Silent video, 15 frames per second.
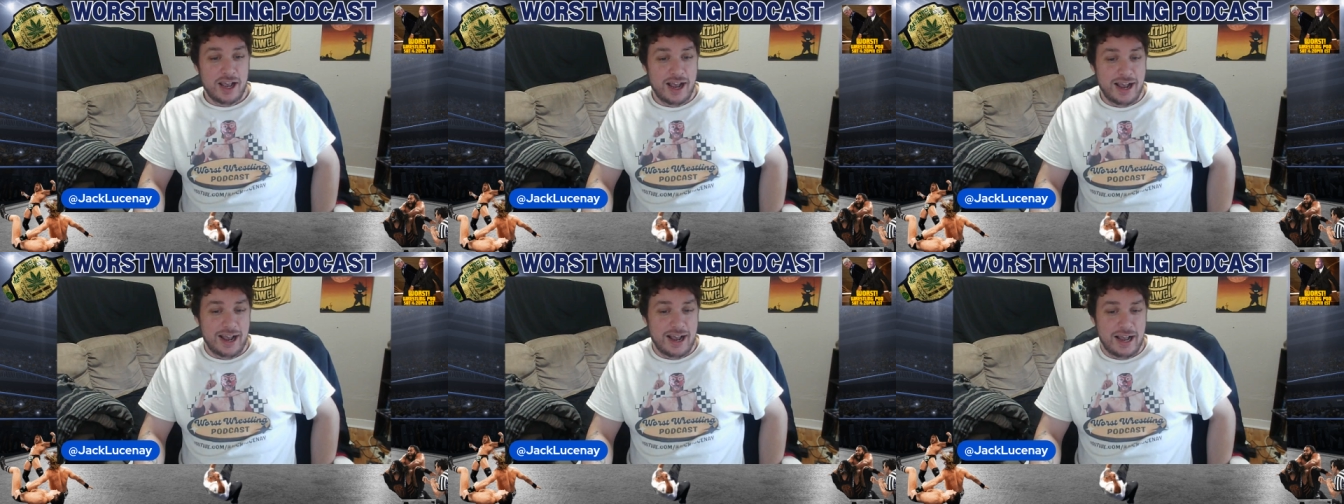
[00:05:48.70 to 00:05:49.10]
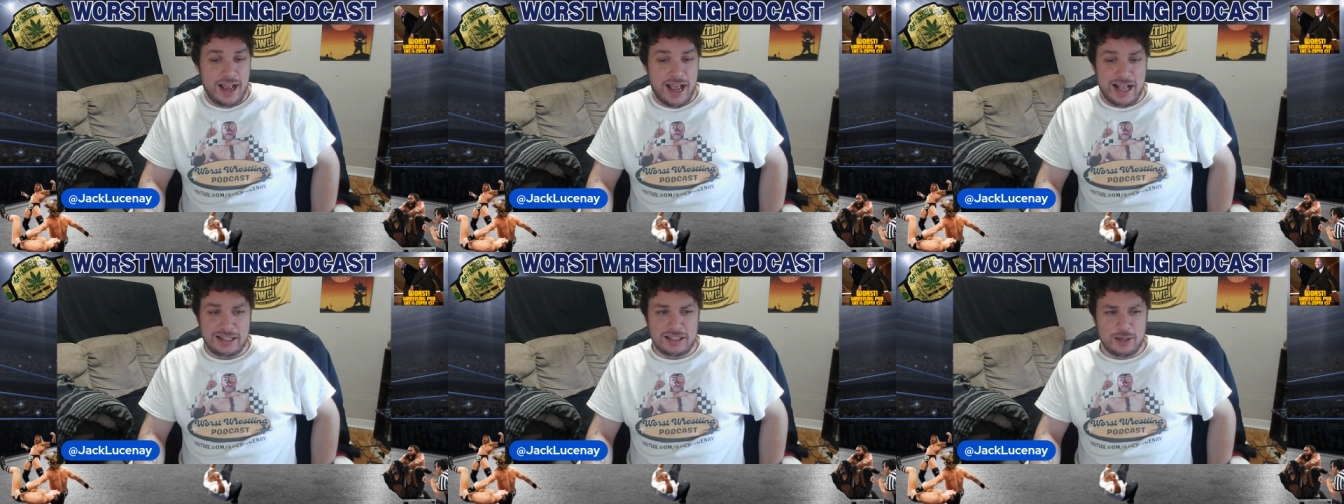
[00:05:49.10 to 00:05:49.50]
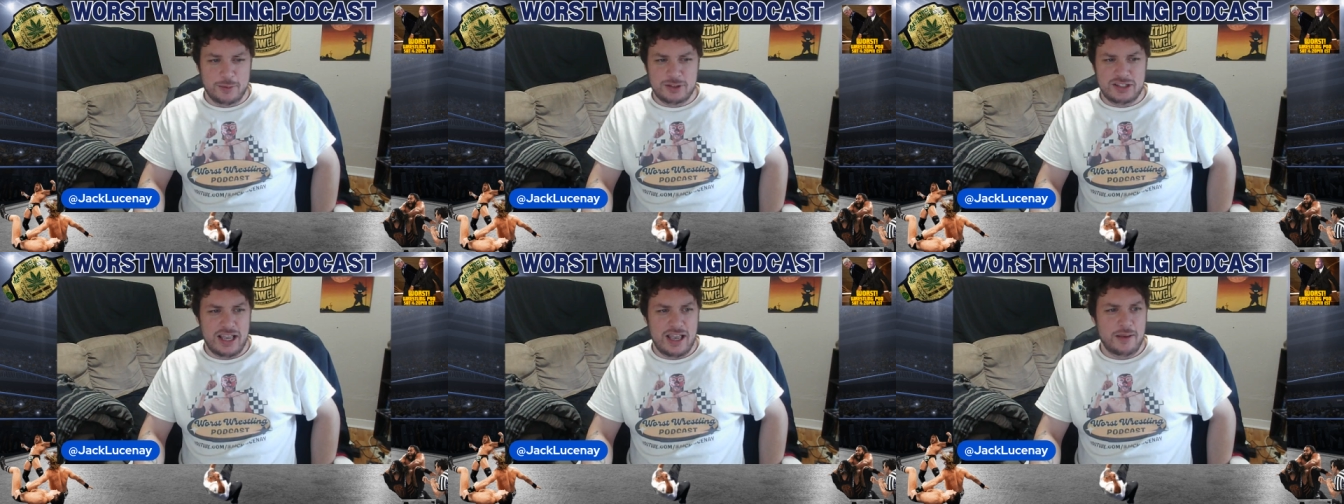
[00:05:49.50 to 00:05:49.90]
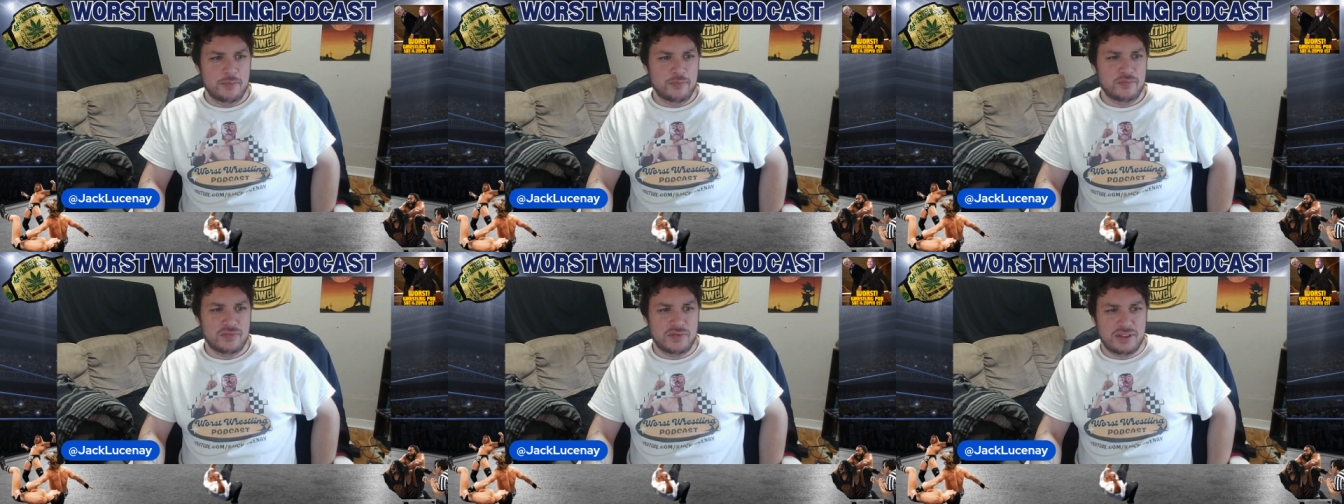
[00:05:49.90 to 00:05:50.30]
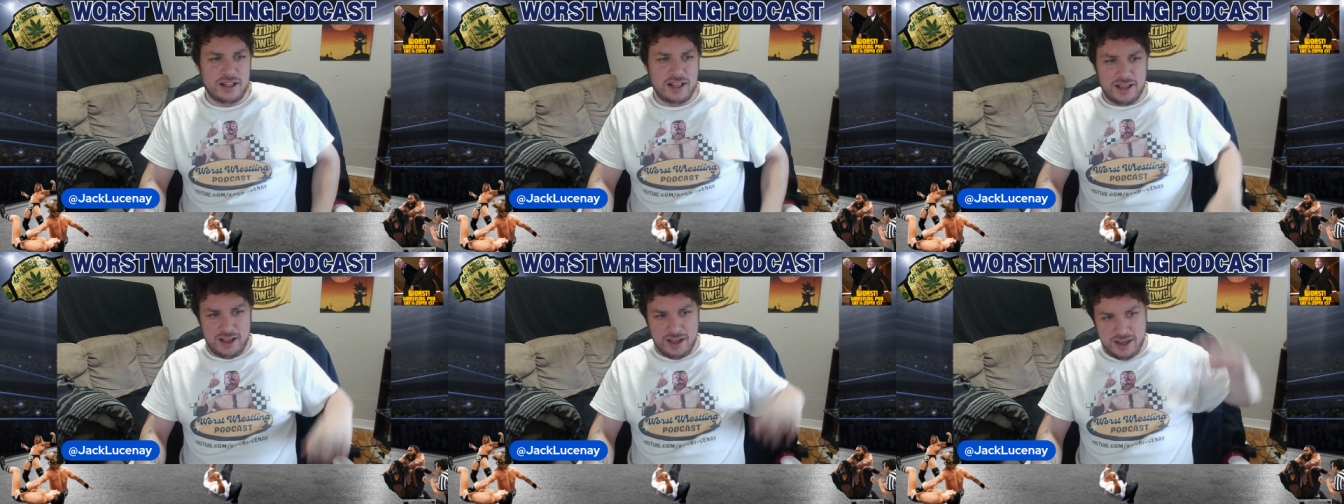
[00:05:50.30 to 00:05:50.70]
at SummerSlam
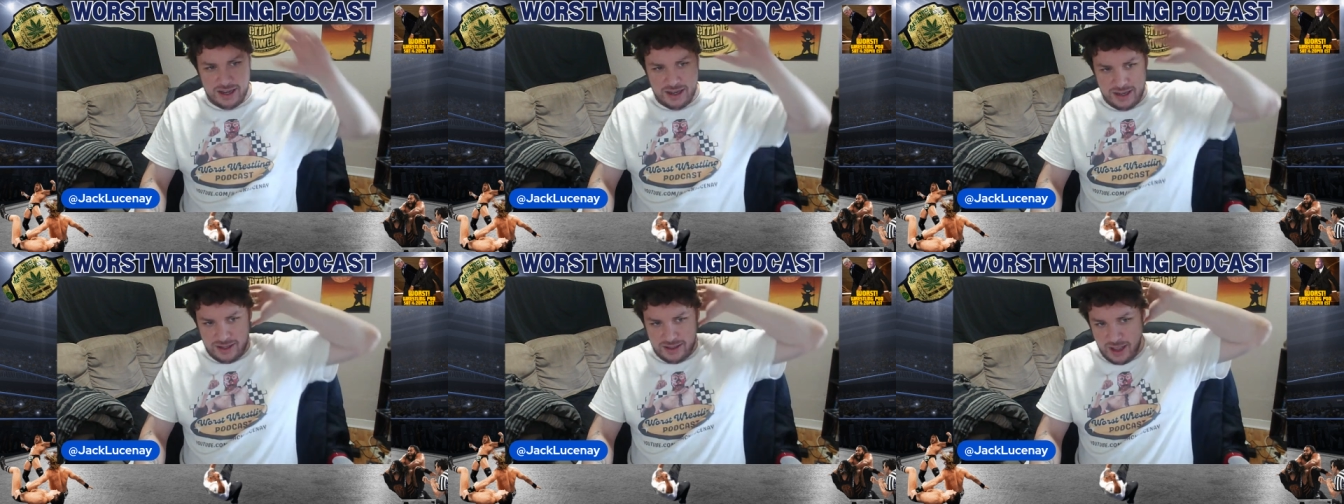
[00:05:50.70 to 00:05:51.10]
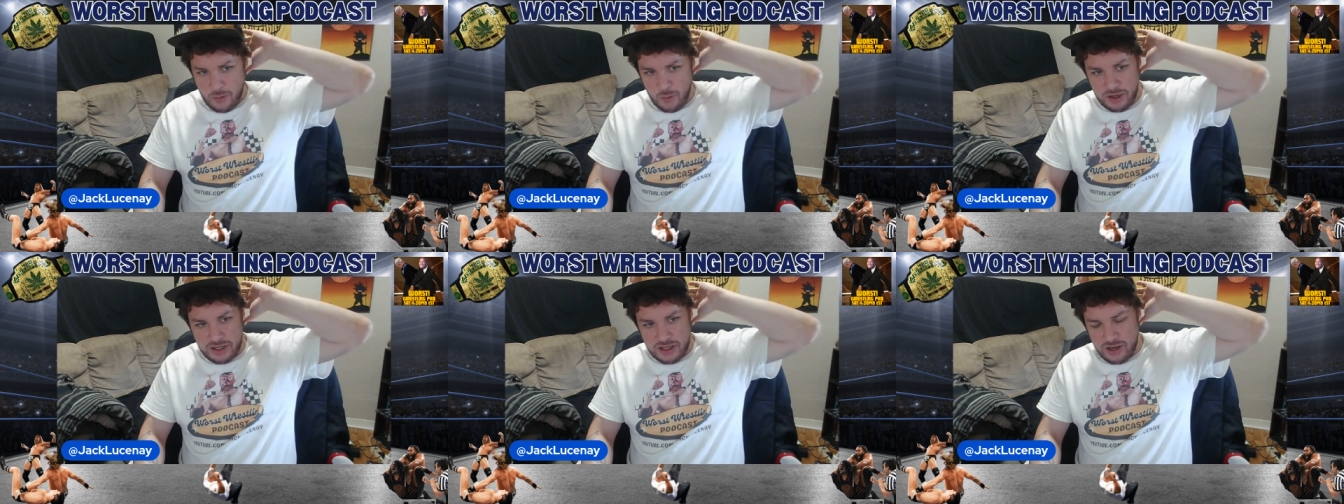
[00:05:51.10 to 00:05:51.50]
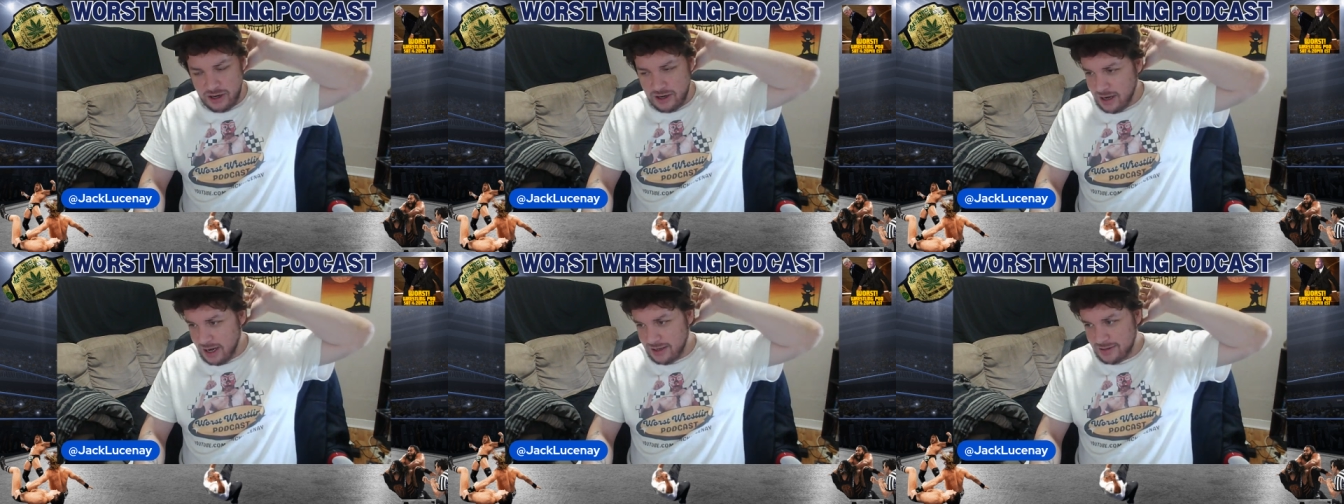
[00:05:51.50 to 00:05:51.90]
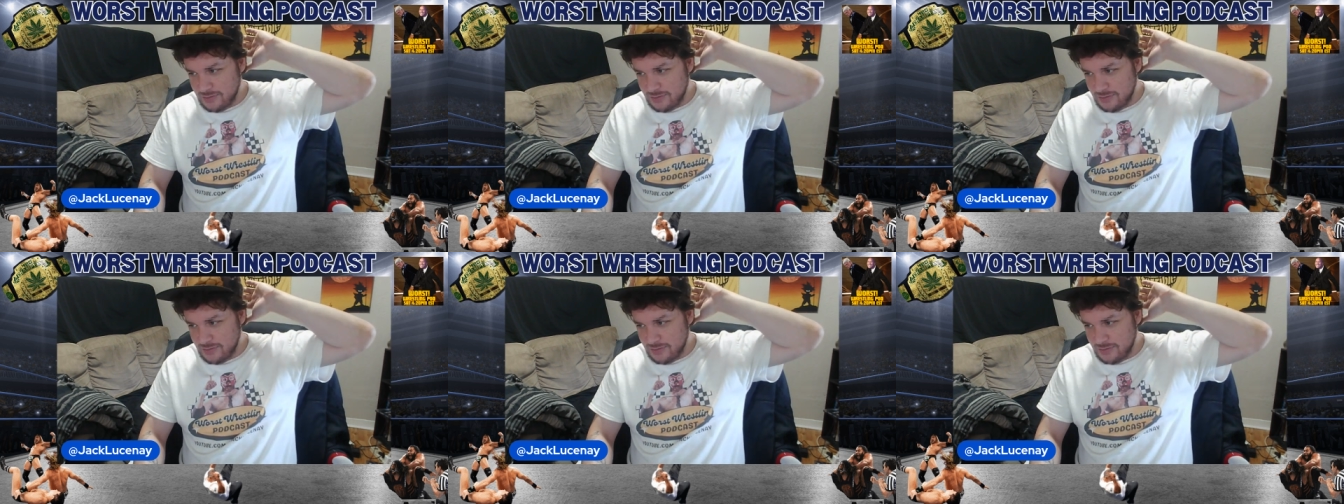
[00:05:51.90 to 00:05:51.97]
that one year.